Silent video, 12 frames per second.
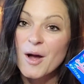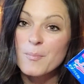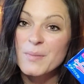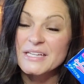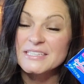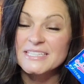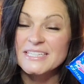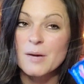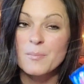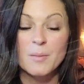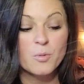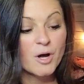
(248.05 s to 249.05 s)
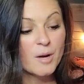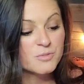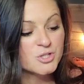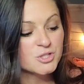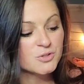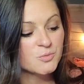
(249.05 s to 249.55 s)
Big League Bubblegum
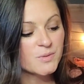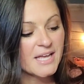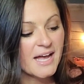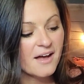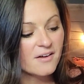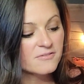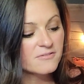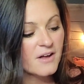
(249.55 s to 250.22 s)
Chew. We have